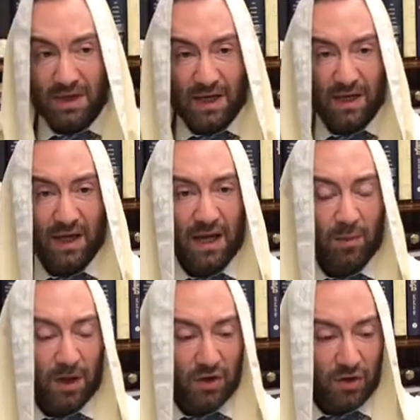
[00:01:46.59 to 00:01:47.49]
That
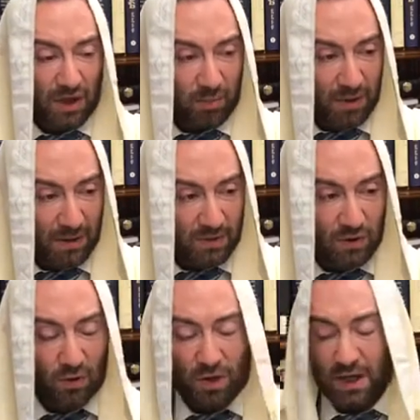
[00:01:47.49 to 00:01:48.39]
Adam Arishon had problems,
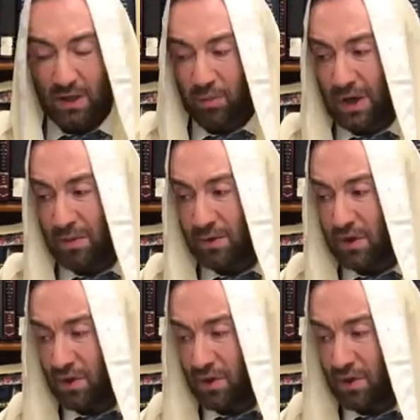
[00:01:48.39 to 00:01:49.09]
Noah had problems,